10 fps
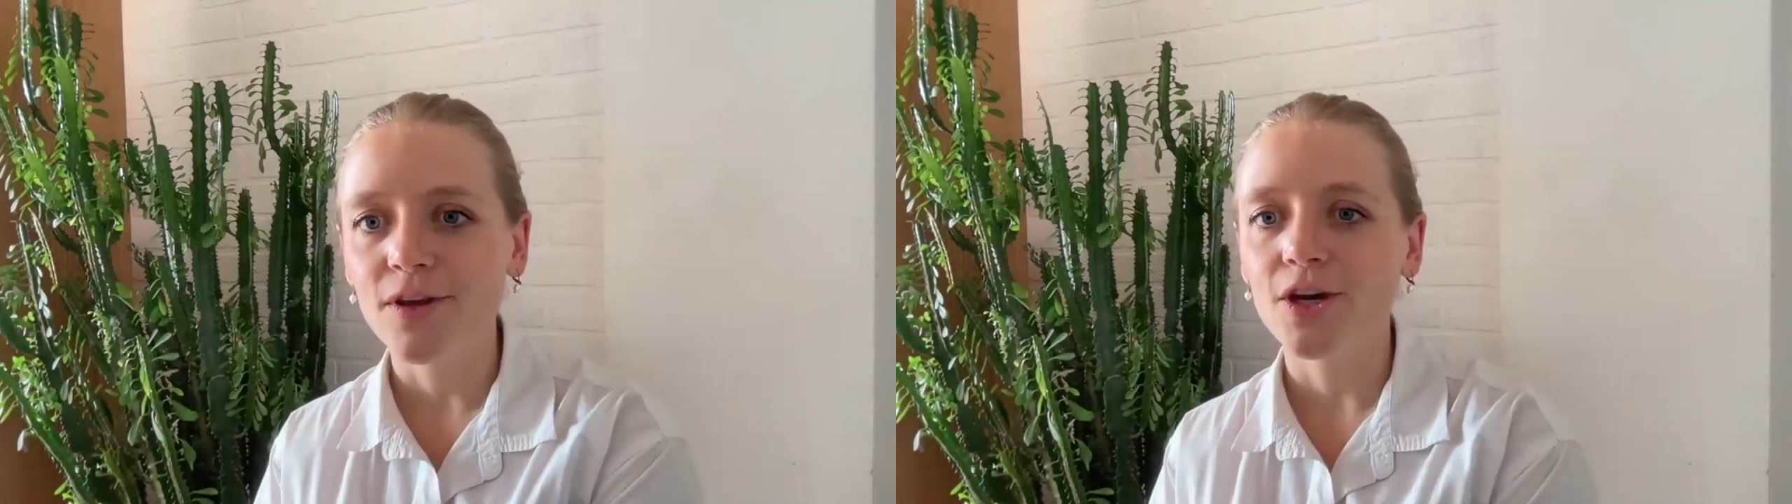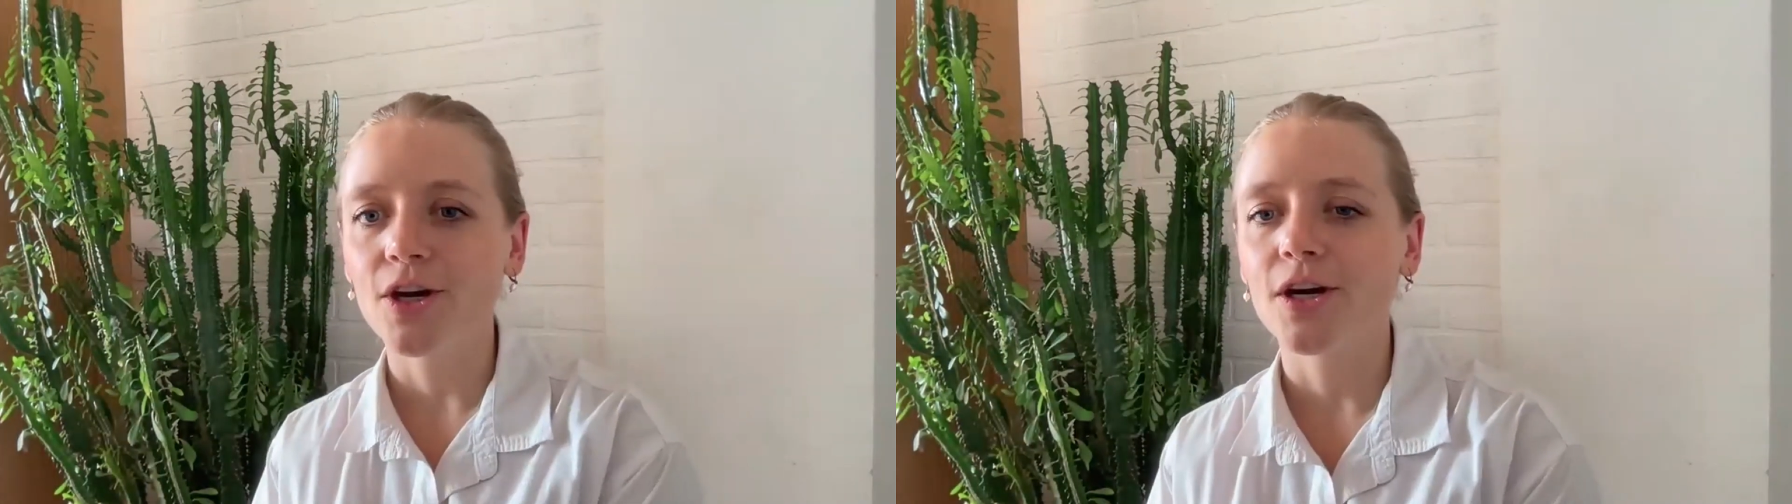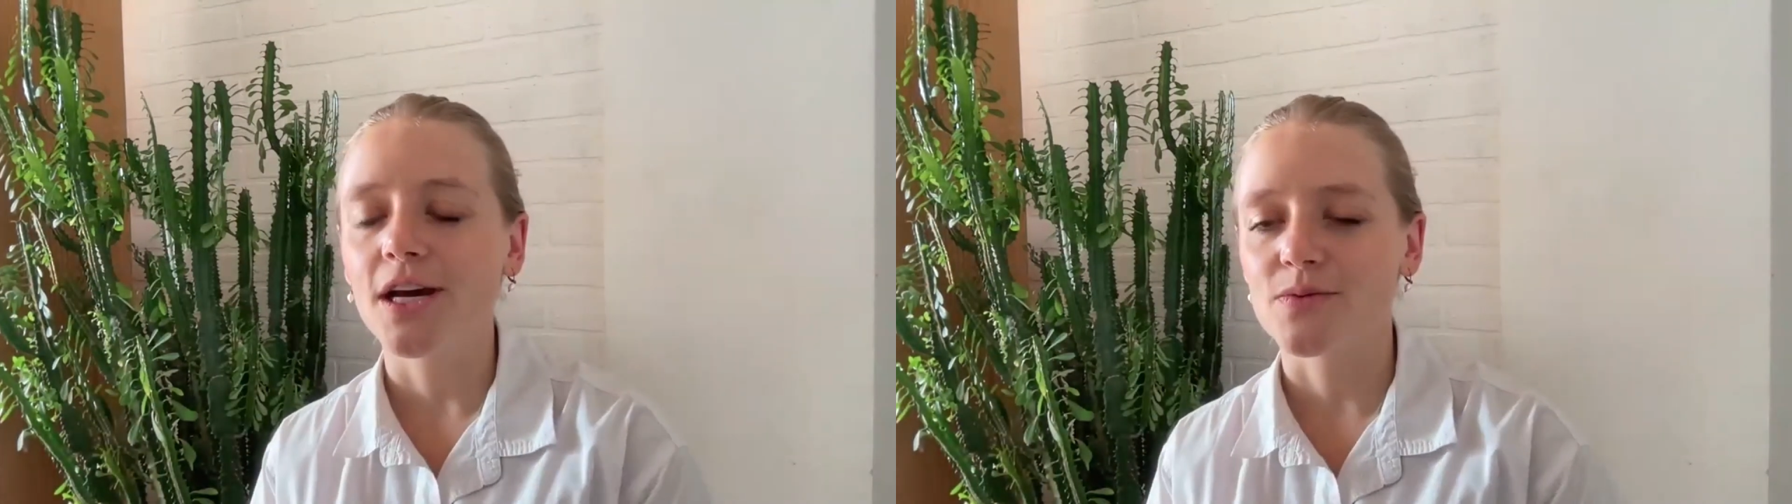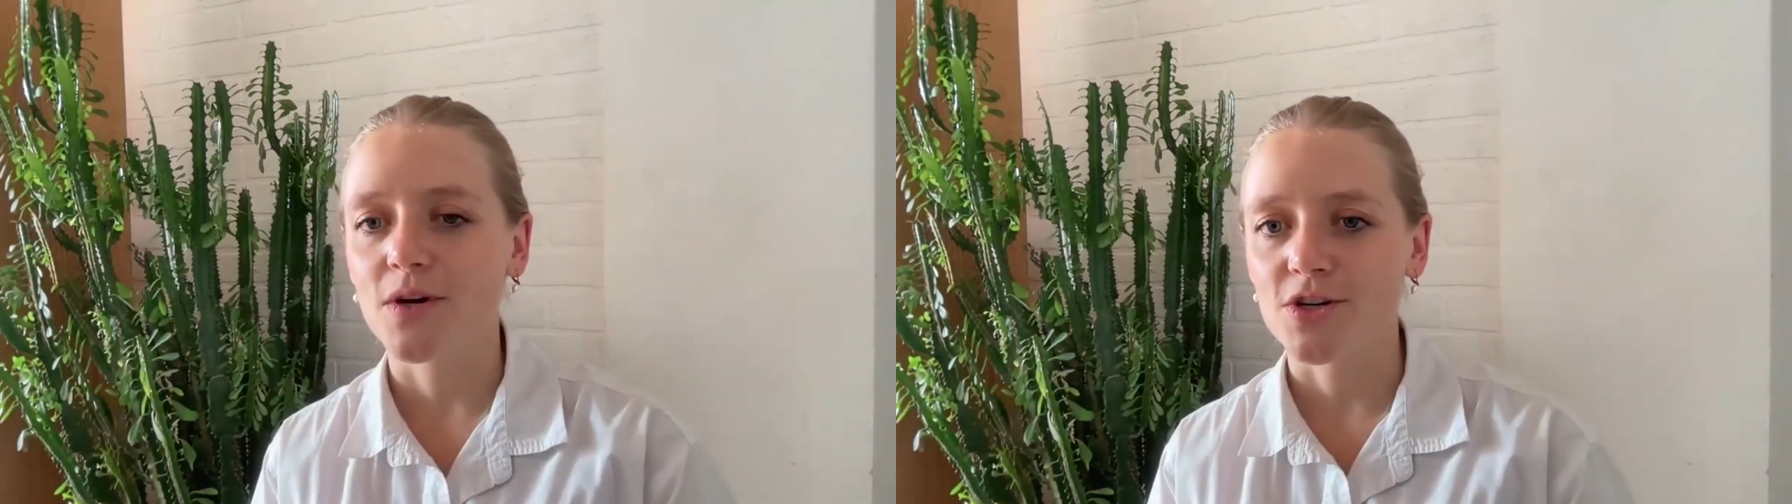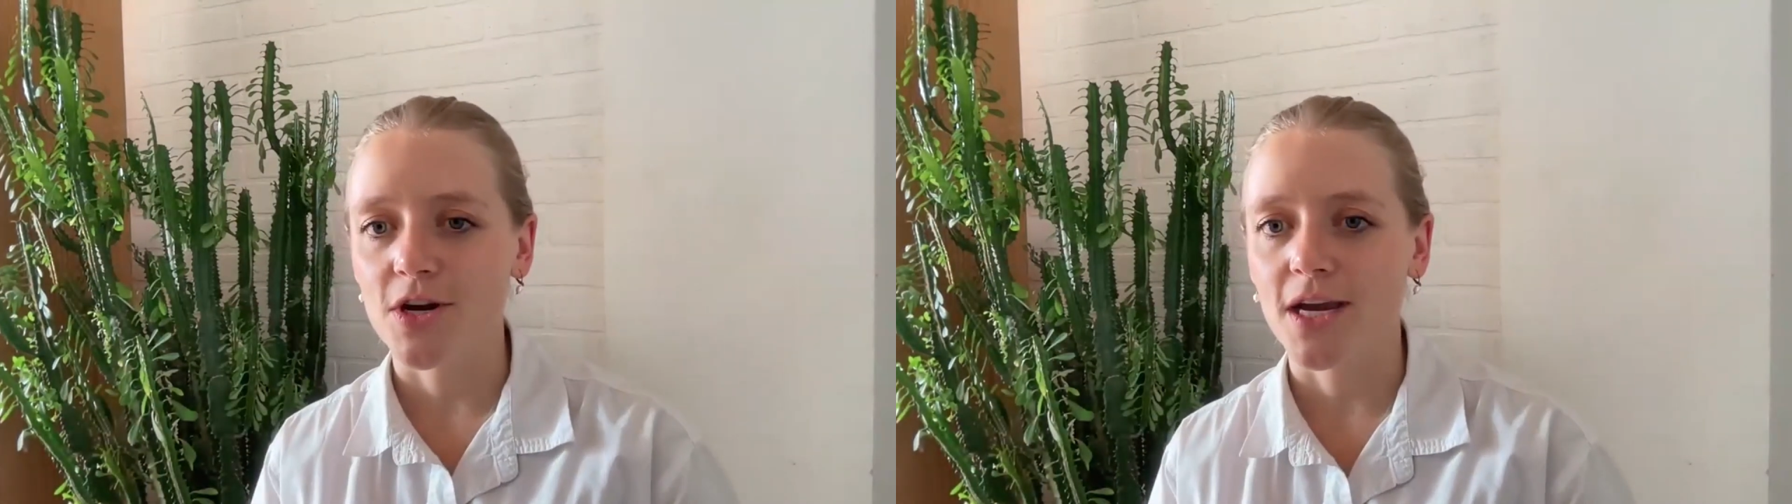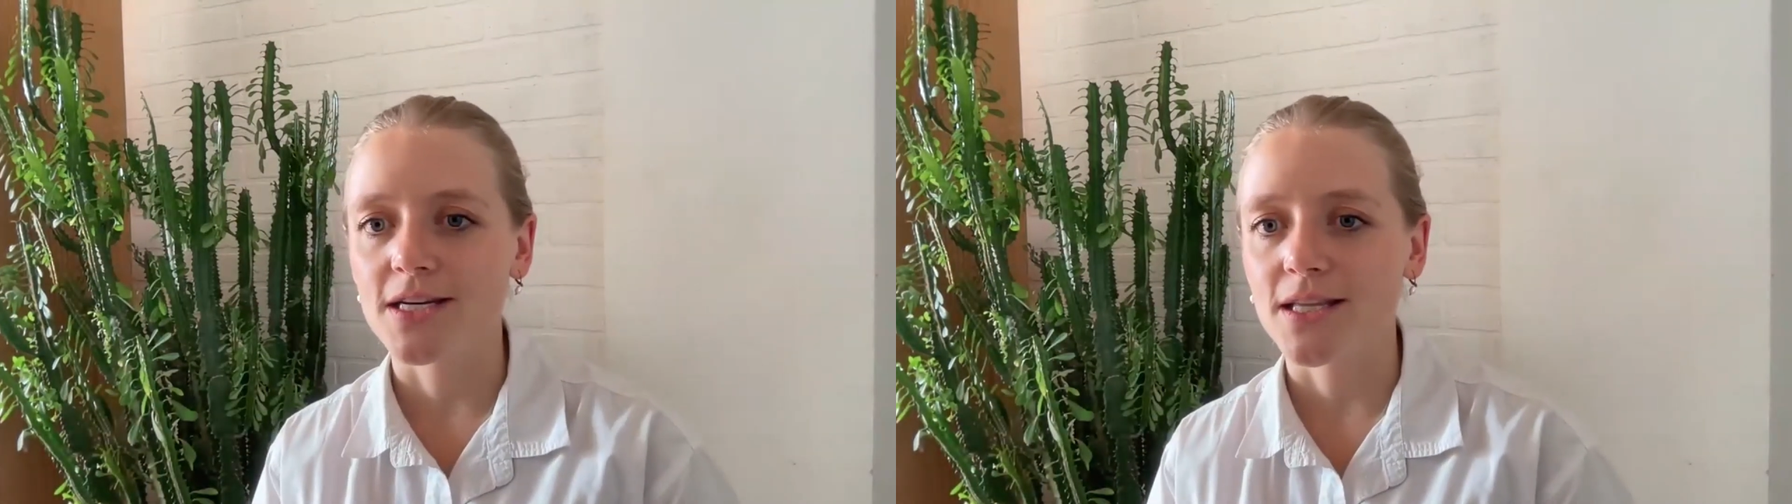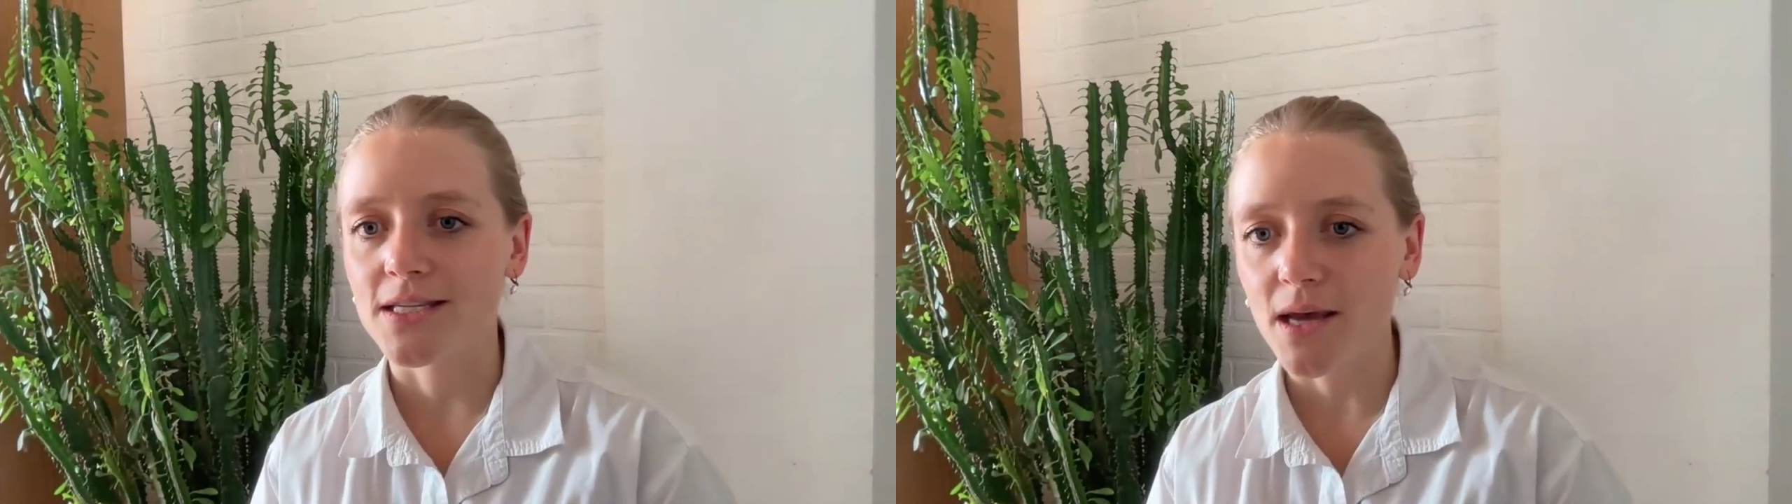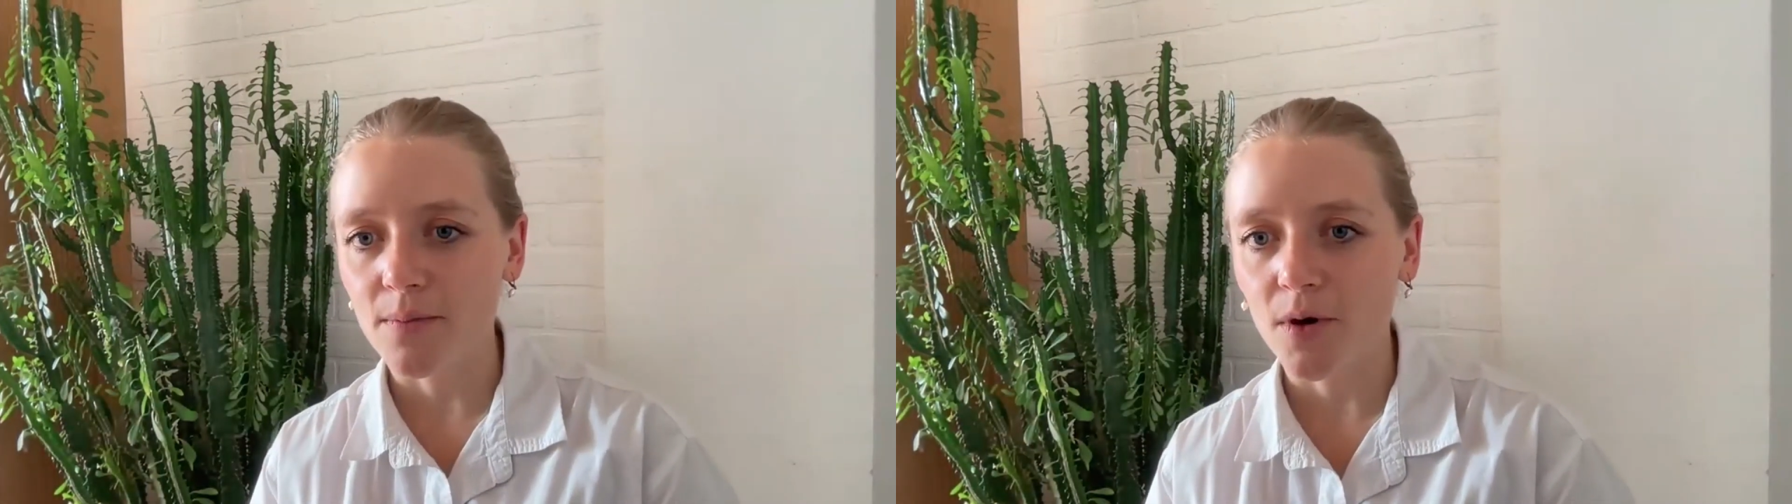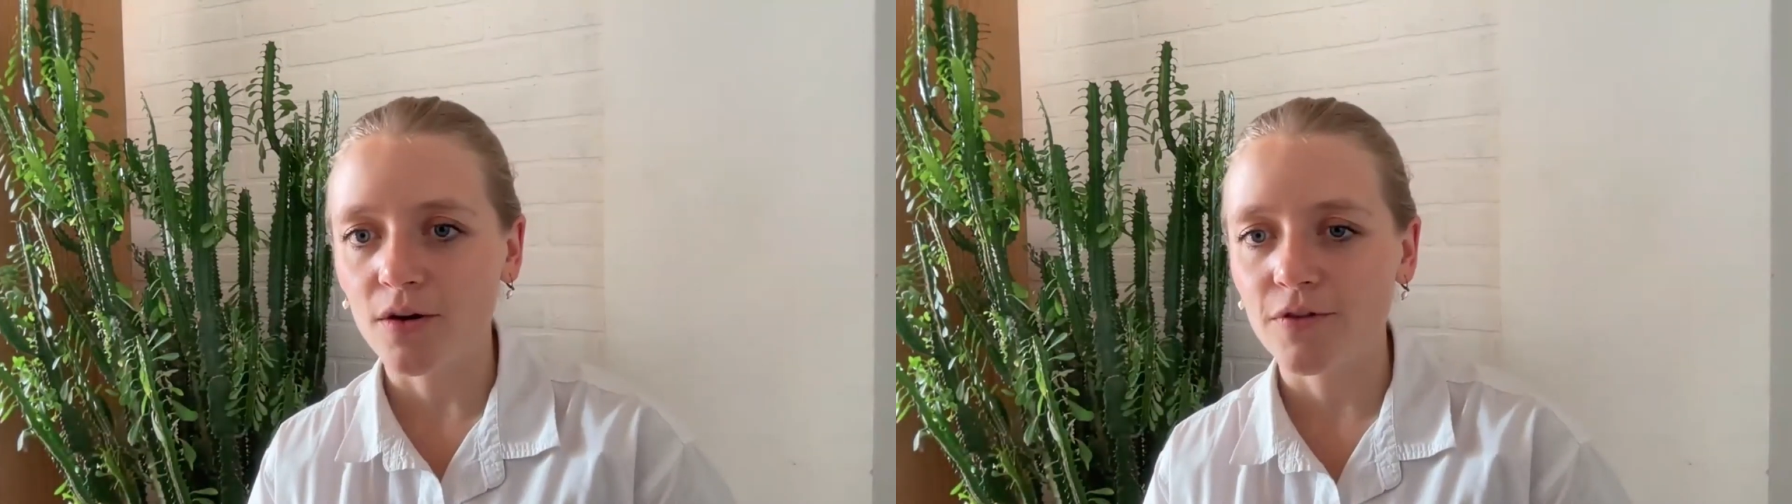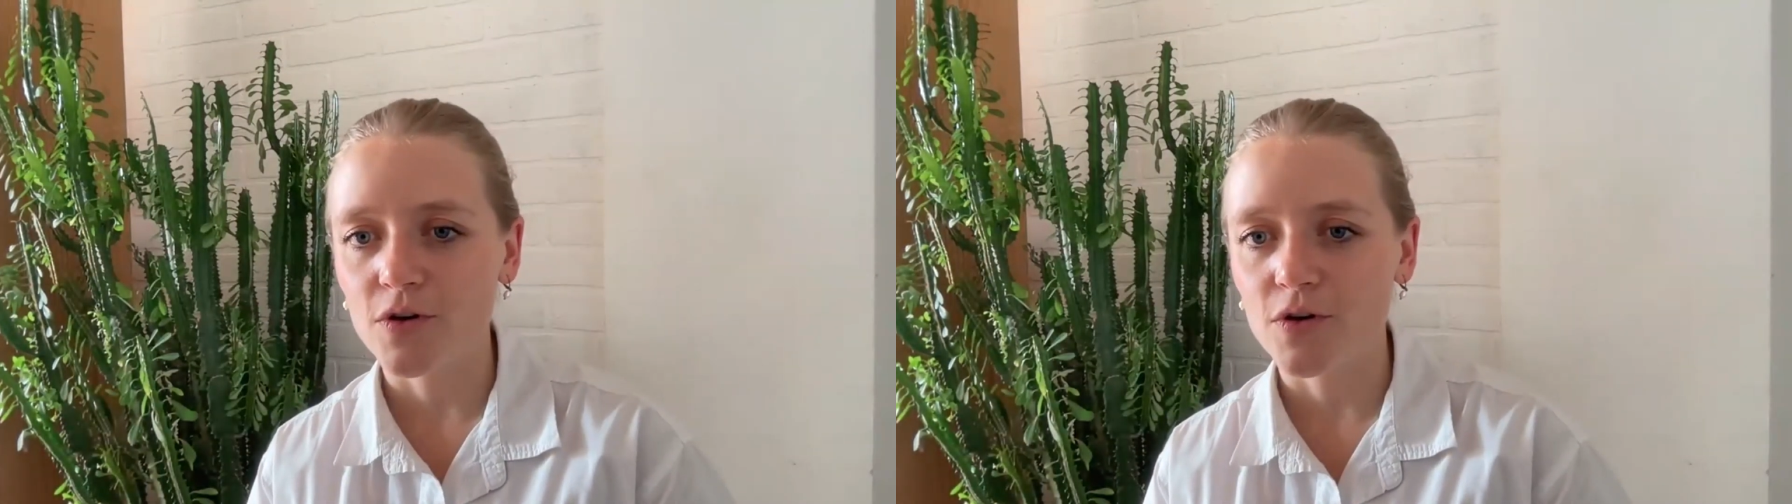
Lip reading: year as we're entering into the summer.